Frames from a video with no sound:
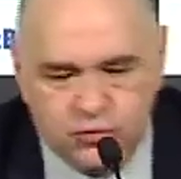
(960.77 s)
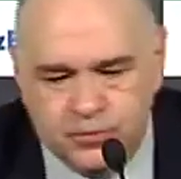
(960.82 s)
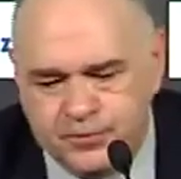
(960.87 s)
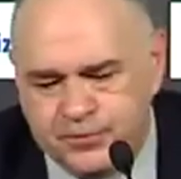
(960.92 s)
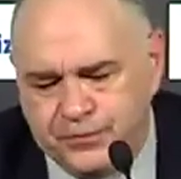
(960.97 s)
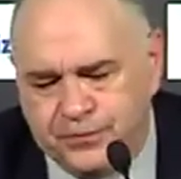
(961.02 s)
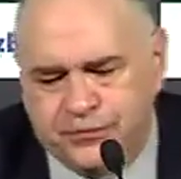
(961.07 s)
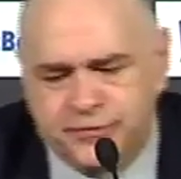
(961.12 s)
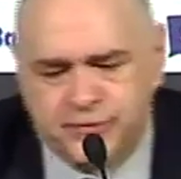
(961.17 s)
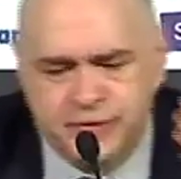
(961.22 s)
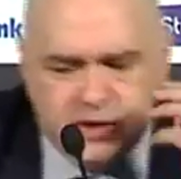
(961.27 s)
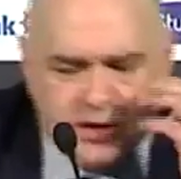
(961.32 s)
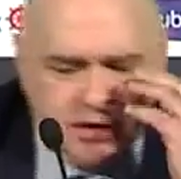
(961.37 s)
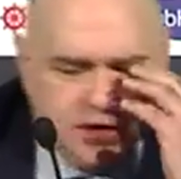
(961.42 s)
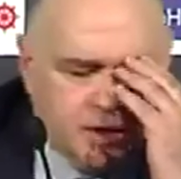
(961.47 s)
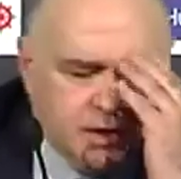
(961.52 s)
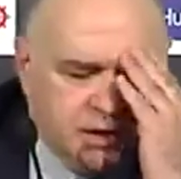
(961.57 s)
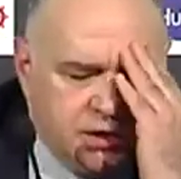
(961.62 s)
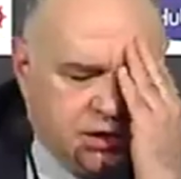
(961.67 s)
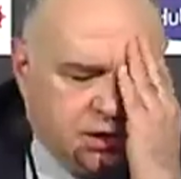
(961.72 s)
put it
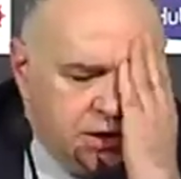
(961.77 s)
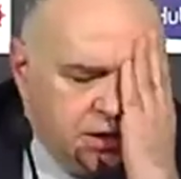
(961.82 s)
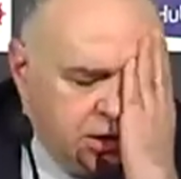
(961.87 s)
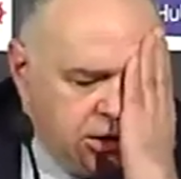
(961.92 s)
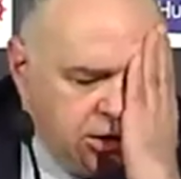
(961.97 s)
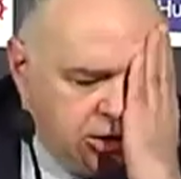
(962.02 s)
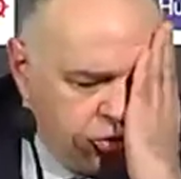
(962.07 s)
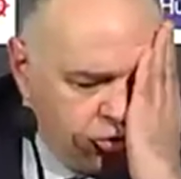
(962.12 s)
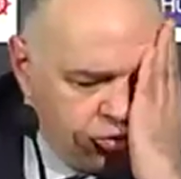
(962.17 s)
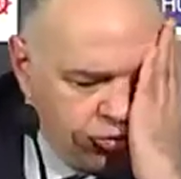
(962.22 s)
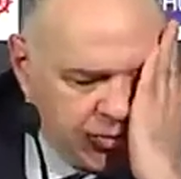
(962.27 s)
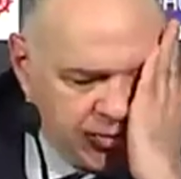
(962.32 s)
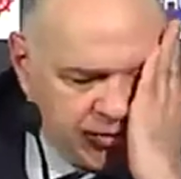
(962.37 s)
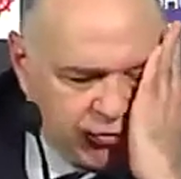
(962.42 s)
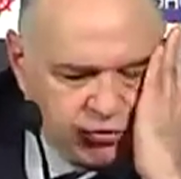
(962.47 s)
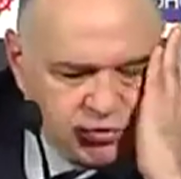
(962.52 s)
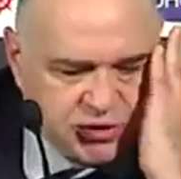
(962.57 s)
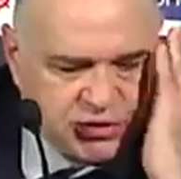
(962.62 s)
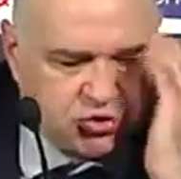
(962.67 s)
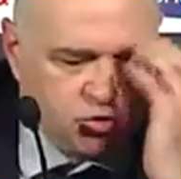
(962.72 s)
clear
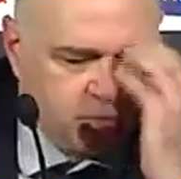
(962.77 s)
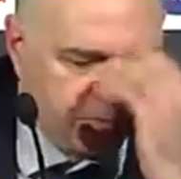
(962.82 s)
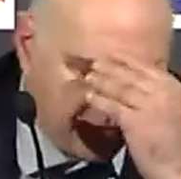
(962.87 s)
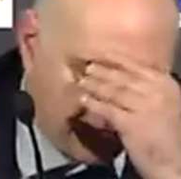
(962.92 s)
about